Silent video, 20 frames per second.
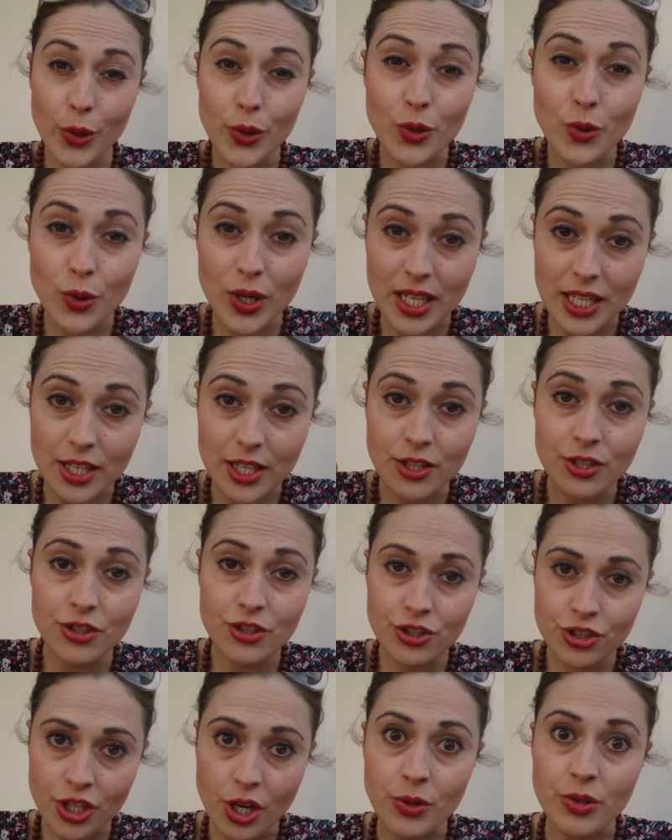go and quickly
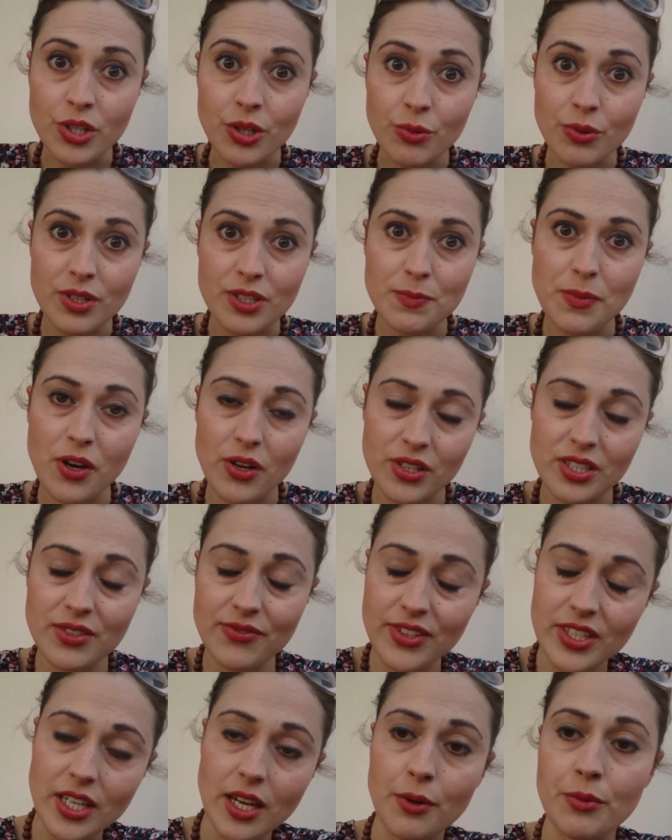show you as part of this
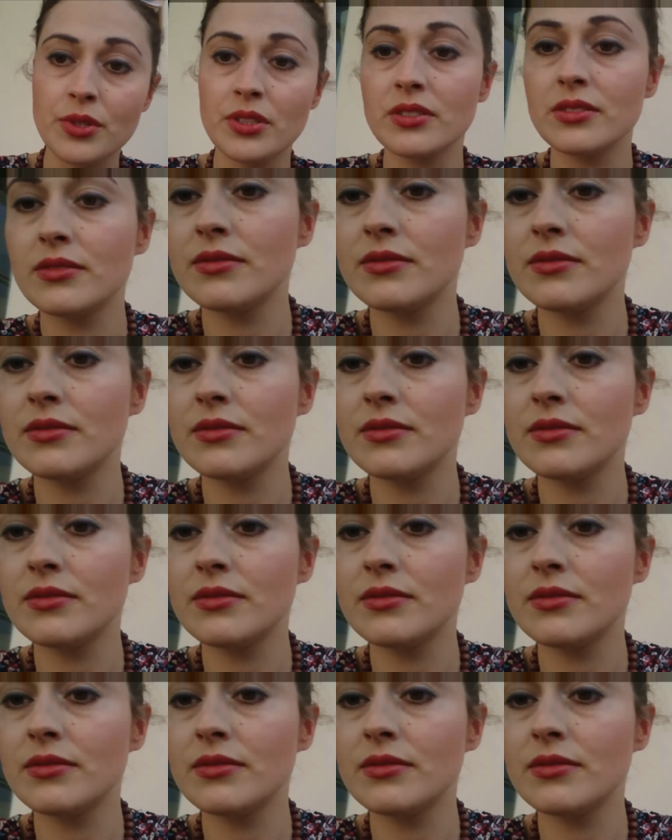video.